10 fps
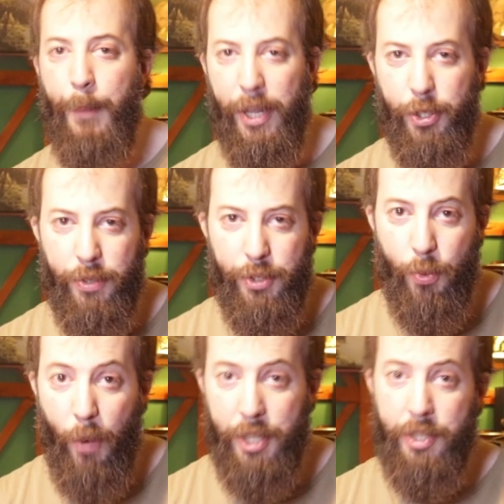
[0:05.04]
patron's
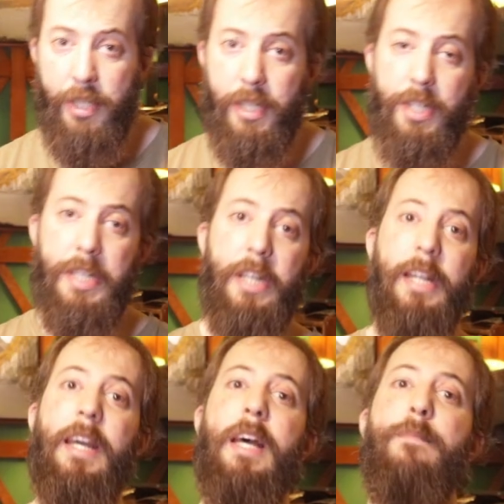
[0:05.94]
question
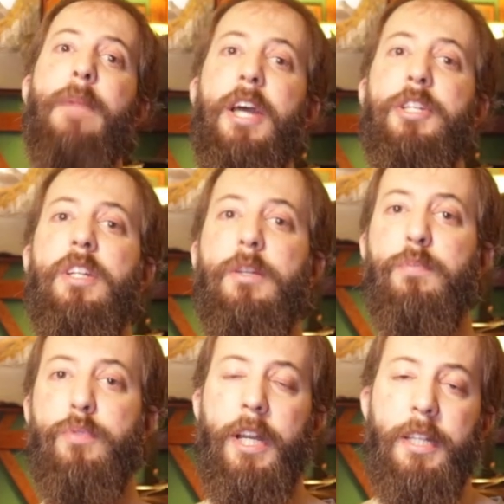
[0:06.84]
concerning a
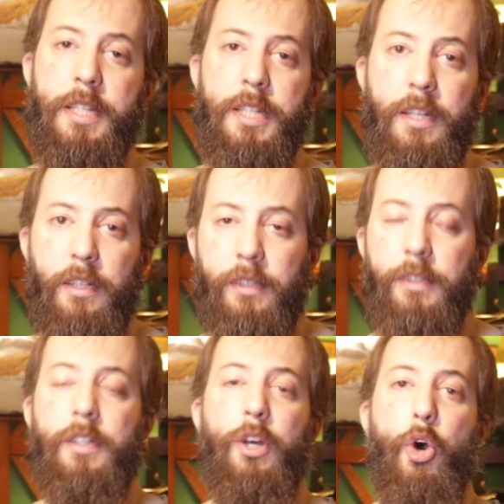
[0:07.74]
magic practice
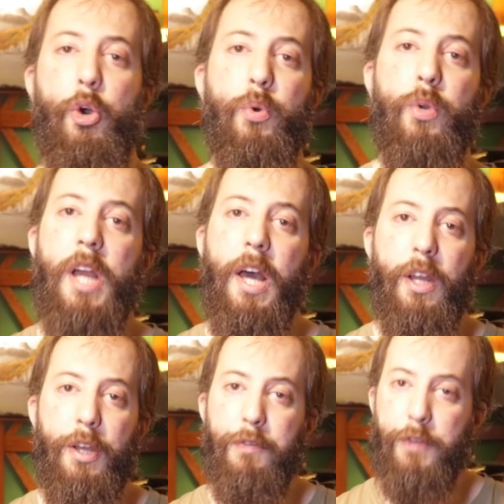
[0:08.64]
called
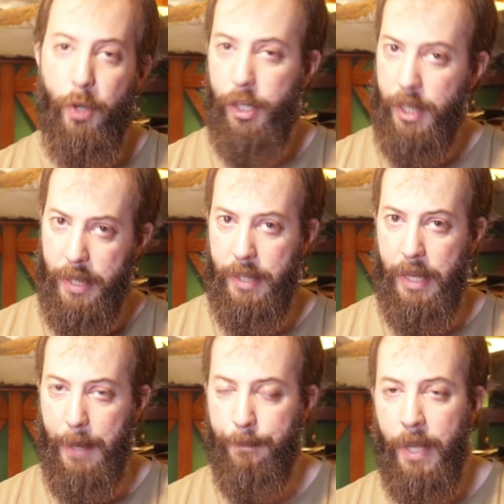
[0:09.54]
Runar
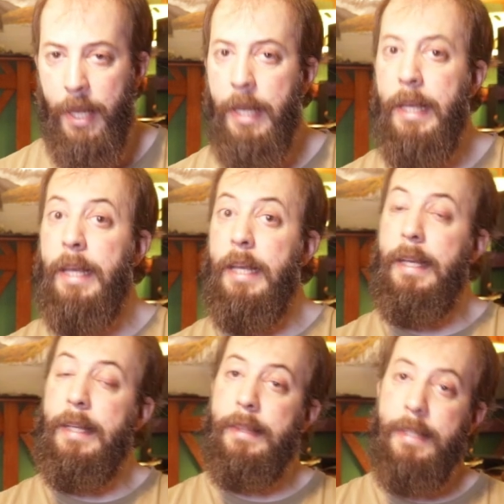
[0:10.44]
Fjölkyngi.
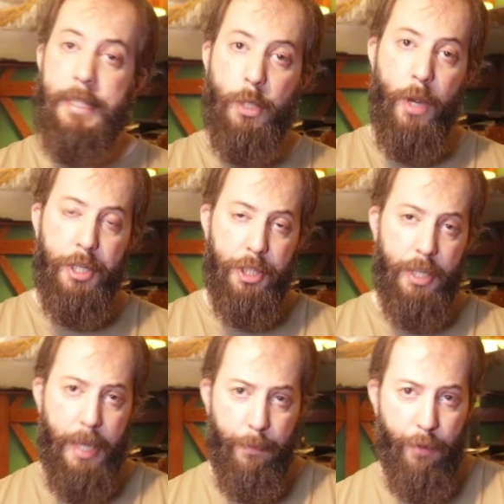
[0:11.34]
This
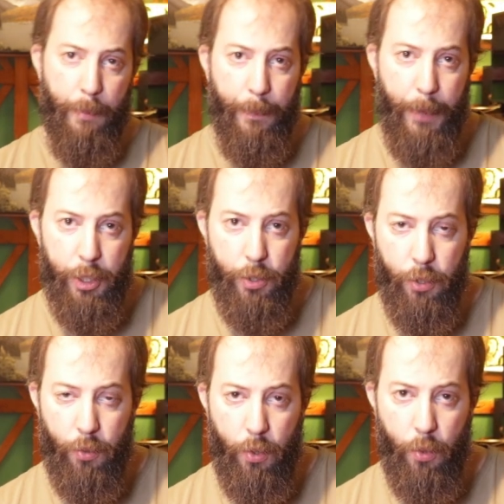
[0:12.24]
question came from a
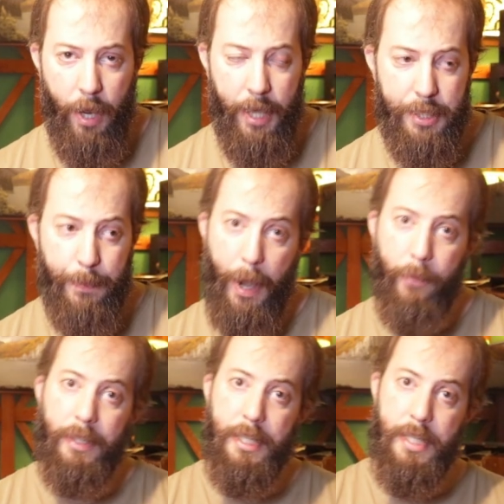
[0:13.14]
patron who has
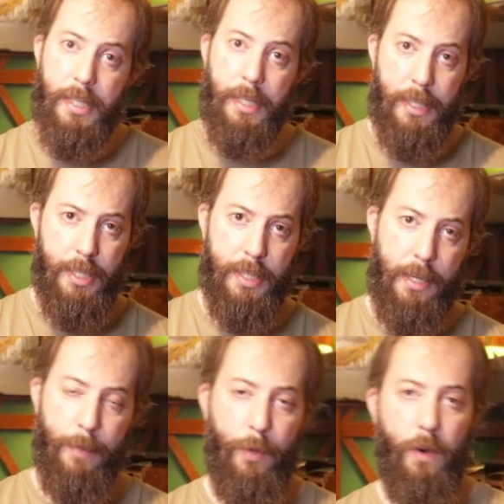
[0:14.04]
apparently seen this
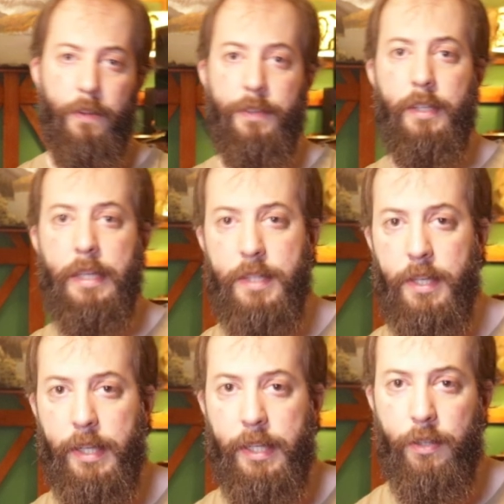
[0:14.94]
term on the
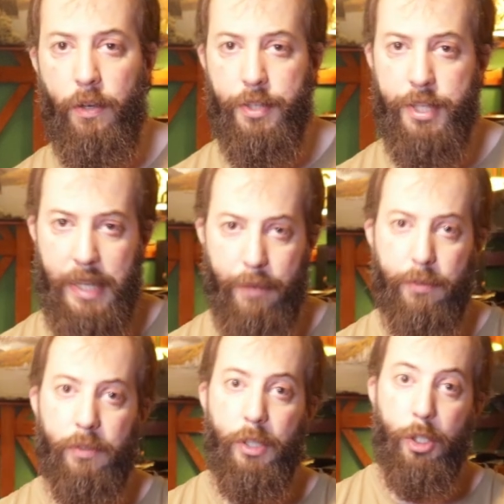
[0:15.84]
internet, on
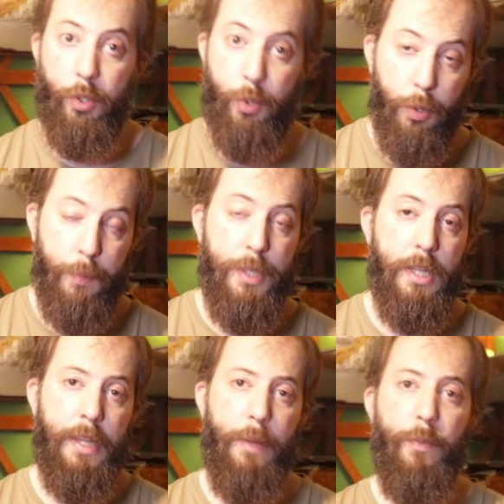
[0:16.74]
several
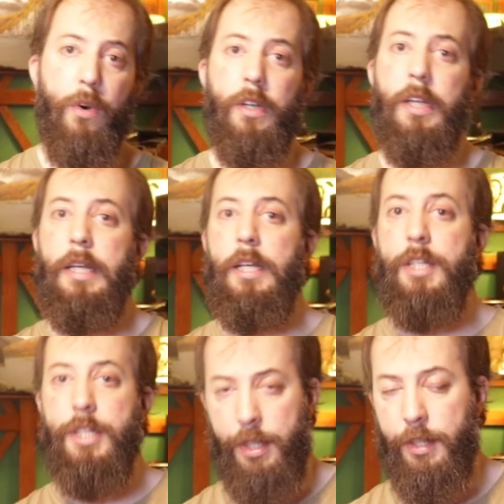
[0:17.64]
groups and among
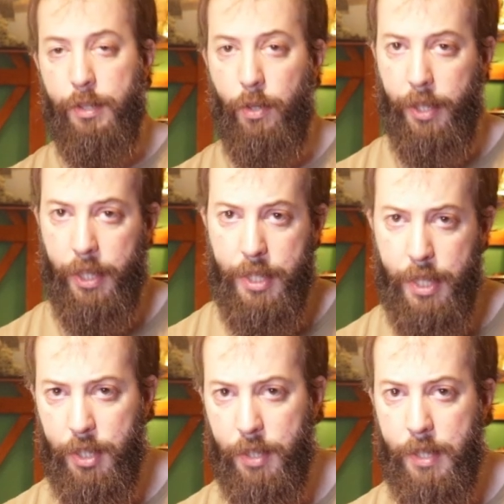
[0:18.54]
certain
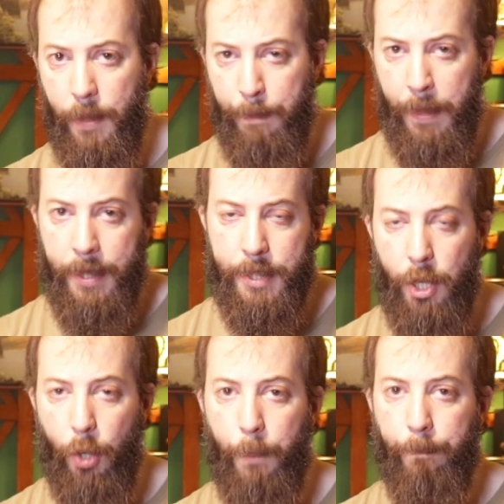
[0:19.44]
organizations.
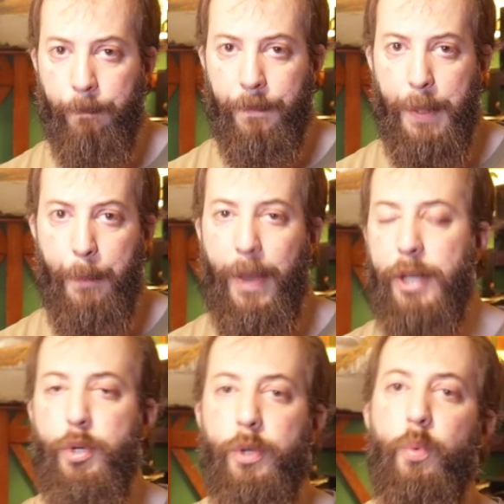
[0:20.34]
So the
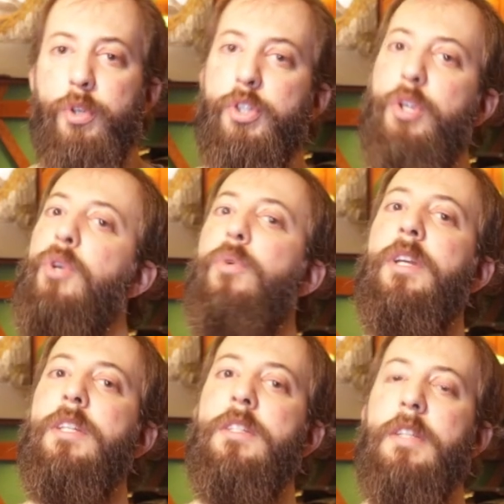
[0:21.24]
patron was
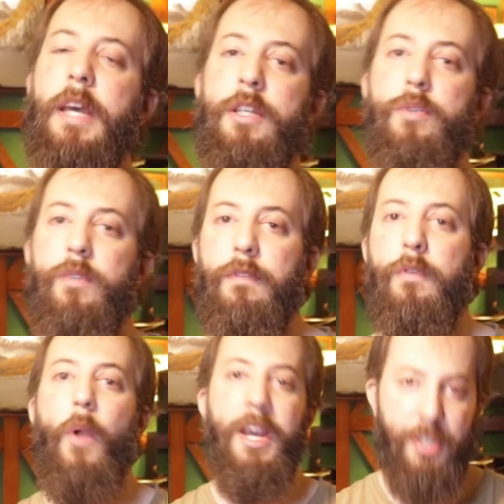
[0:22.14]
curious as to the
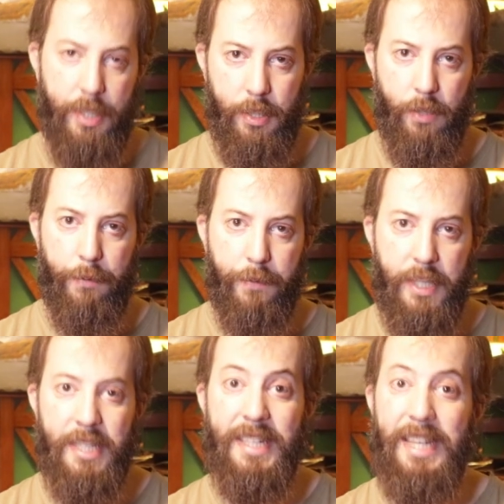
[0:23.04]
veracity of
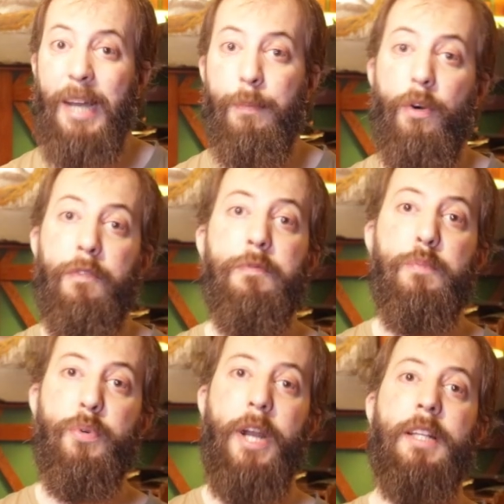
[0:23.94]
this type of
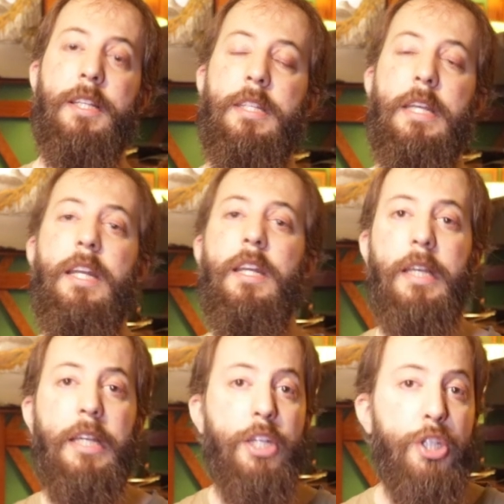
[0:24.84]
practice in
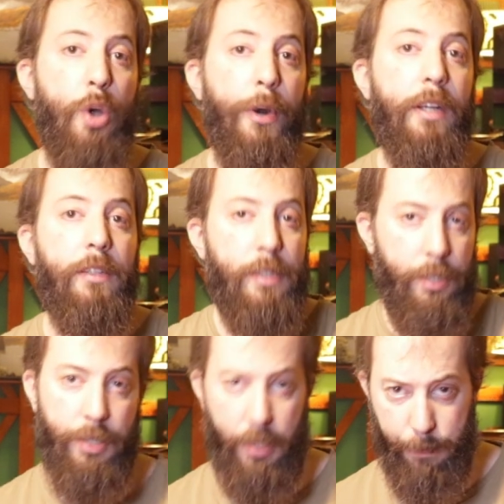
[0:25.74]
historical
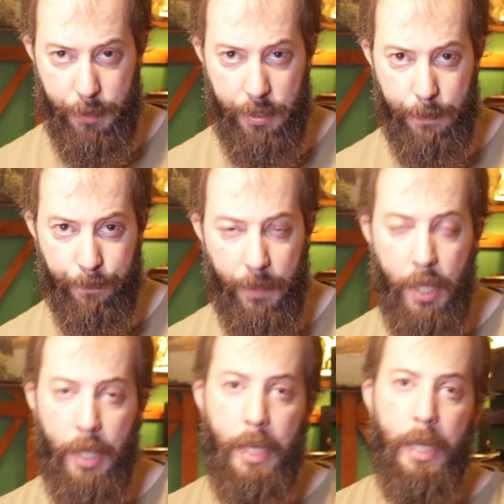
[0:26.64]
terms.
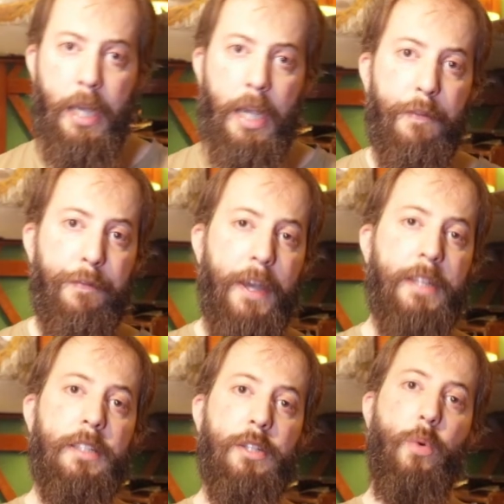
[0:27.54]
In
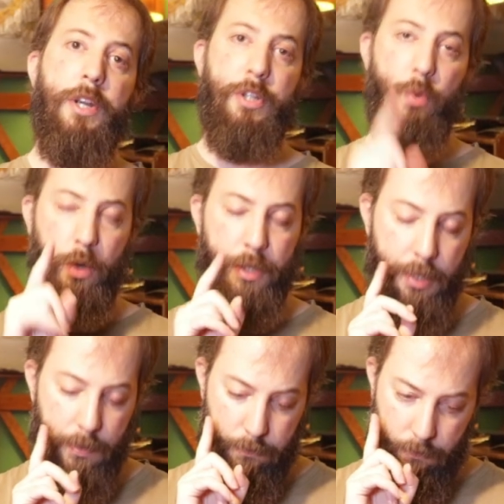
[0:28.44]
fact, the question
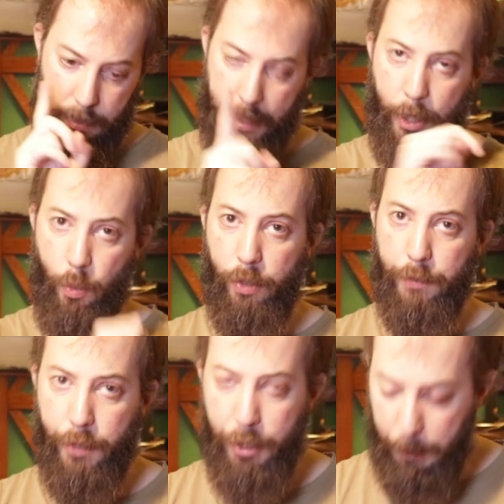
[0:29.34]
was, and I
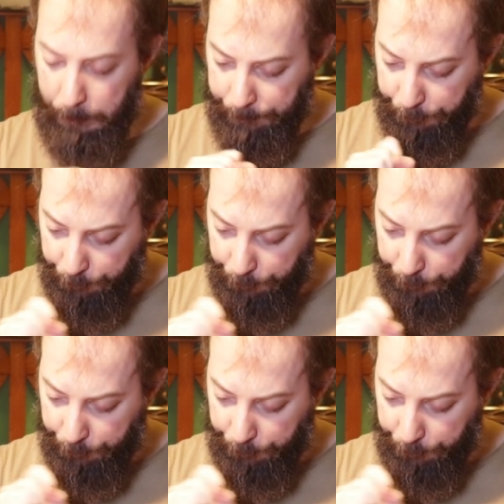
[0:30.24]
quote for you,